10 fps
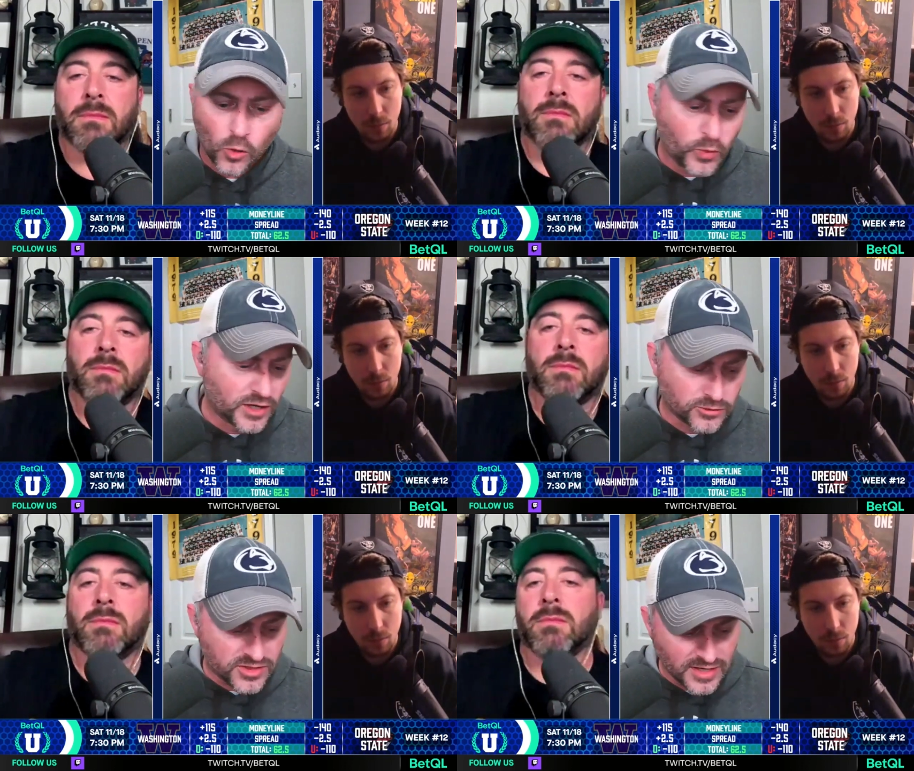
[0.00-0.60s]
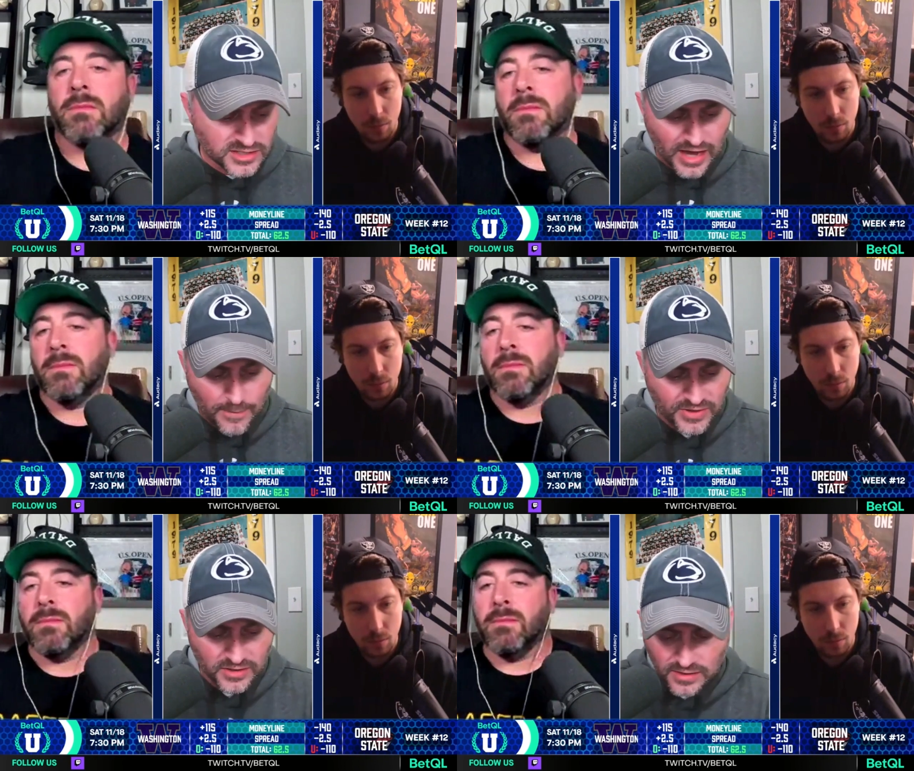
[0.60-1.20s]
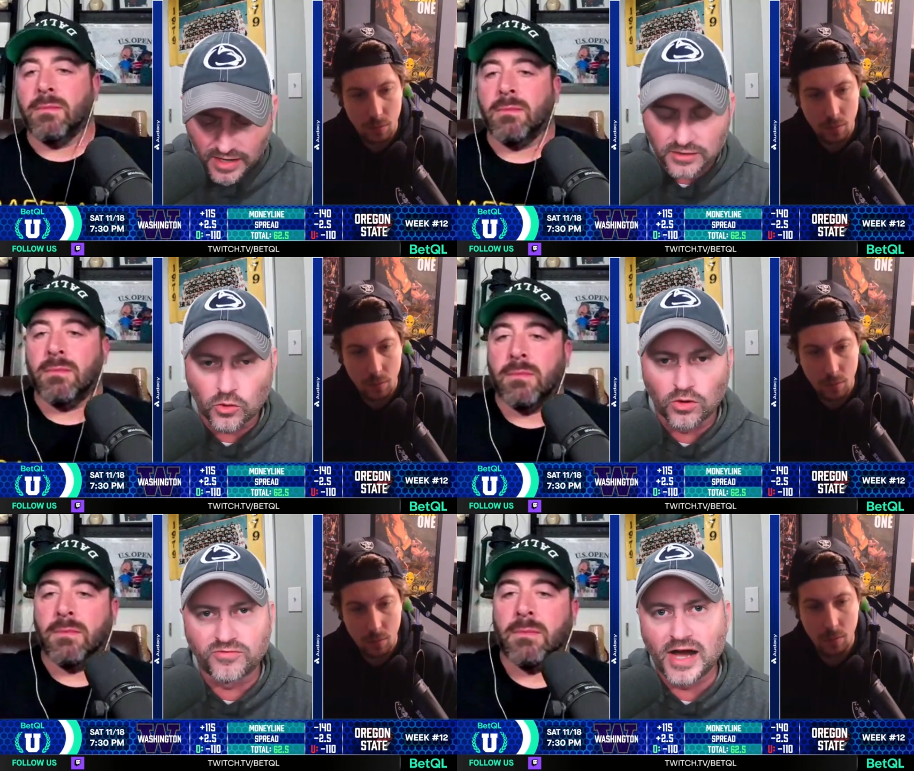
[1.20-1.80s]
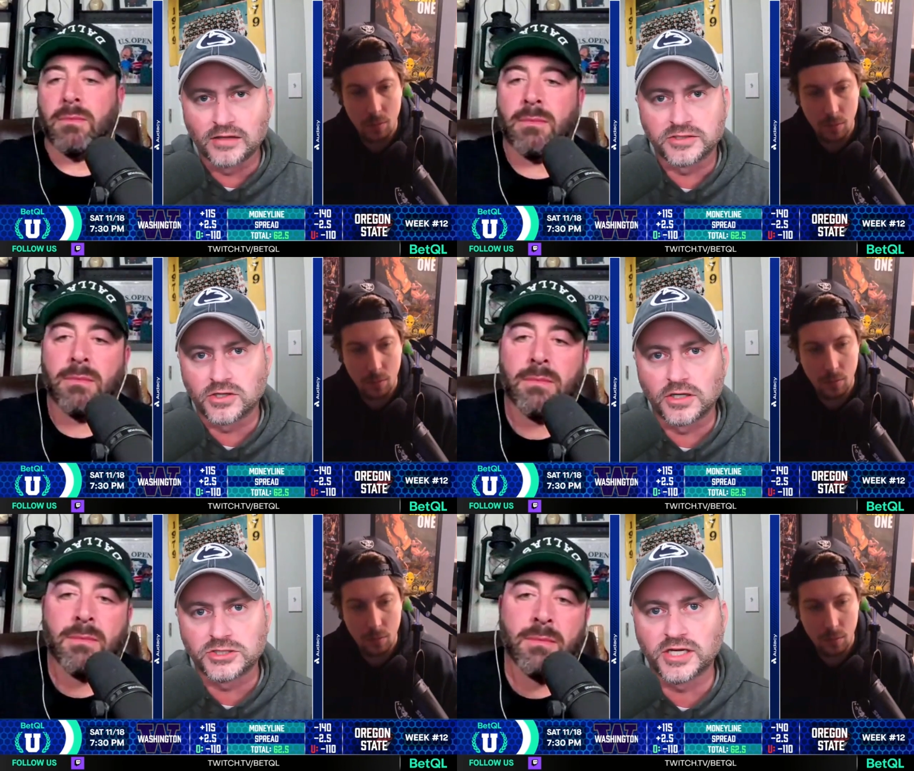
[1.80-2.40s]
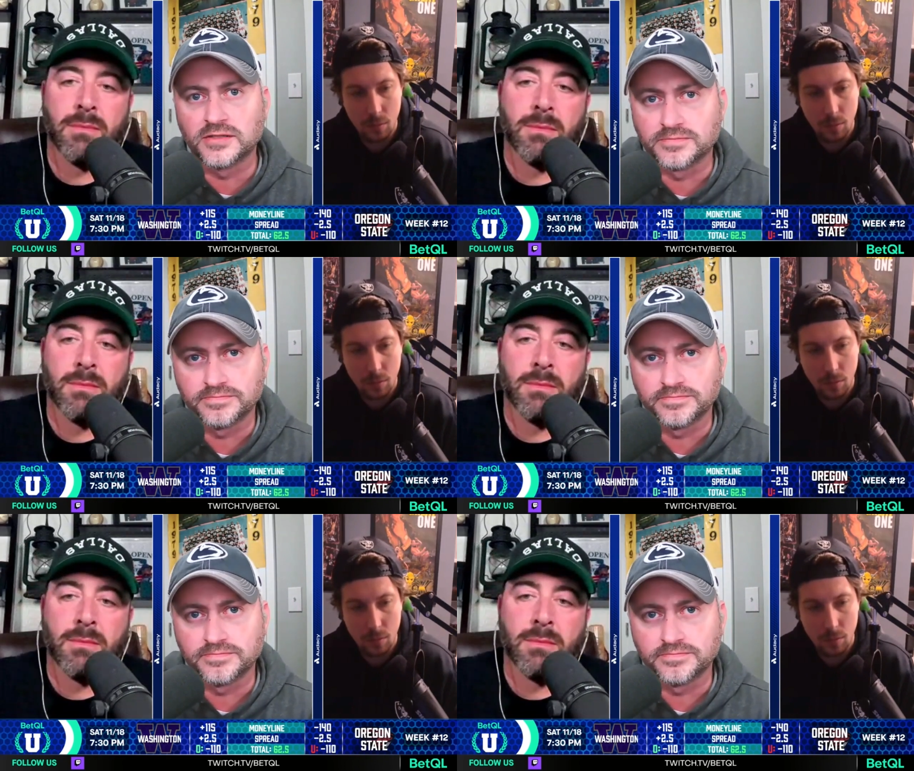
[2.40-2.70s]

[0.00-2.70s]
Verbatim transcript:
Speaker 1: Weird things happen at night in Corvallis, RJ.